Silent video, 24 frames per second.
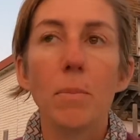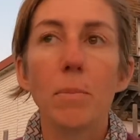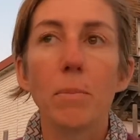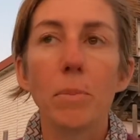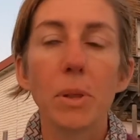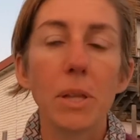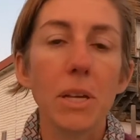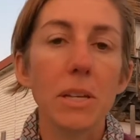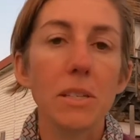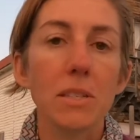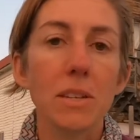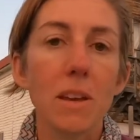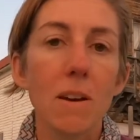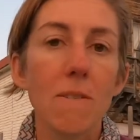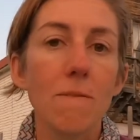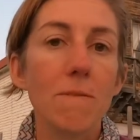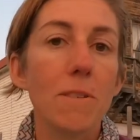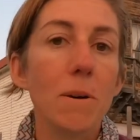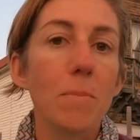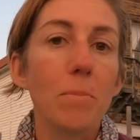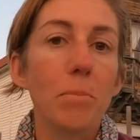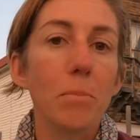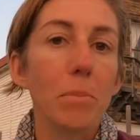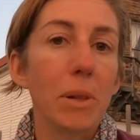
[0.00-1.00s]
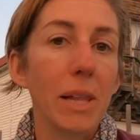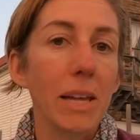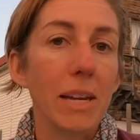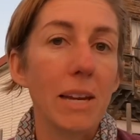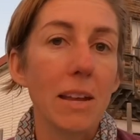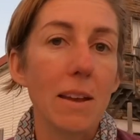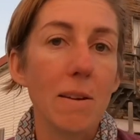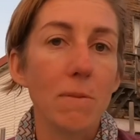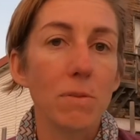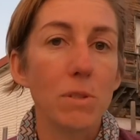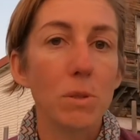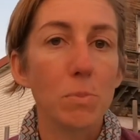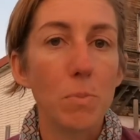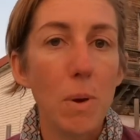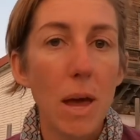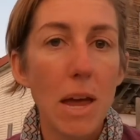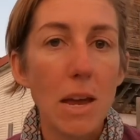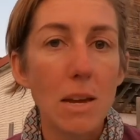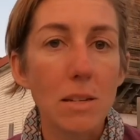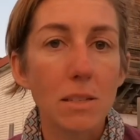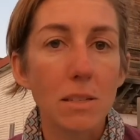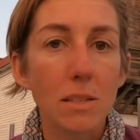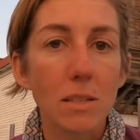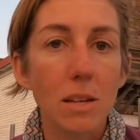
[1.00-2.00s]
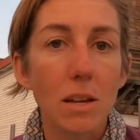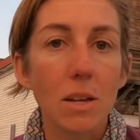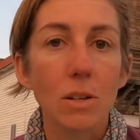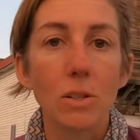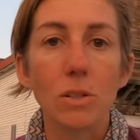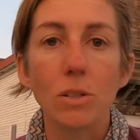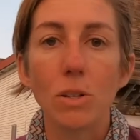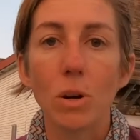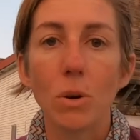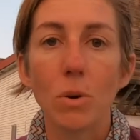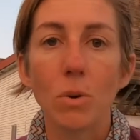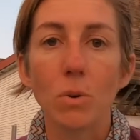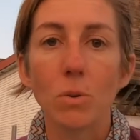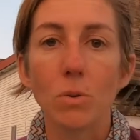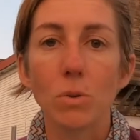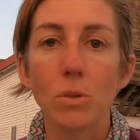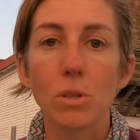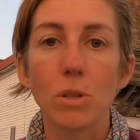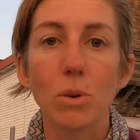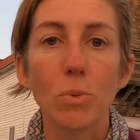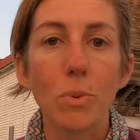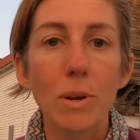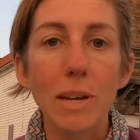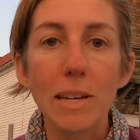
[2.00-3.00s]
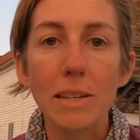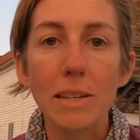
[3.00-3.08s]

Please give them plenty of space. Don't squeeze